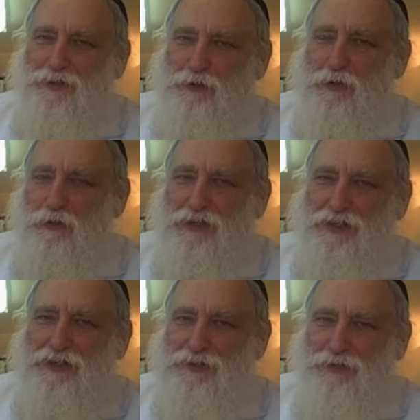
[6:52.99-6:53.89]
do what we
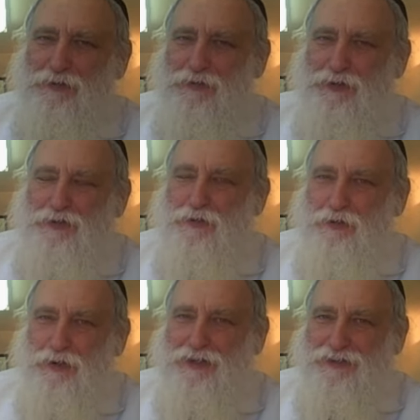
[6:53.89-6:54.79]
need to do to do
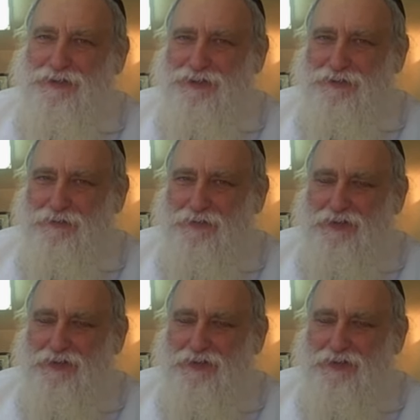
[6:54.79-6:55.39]
the right thing.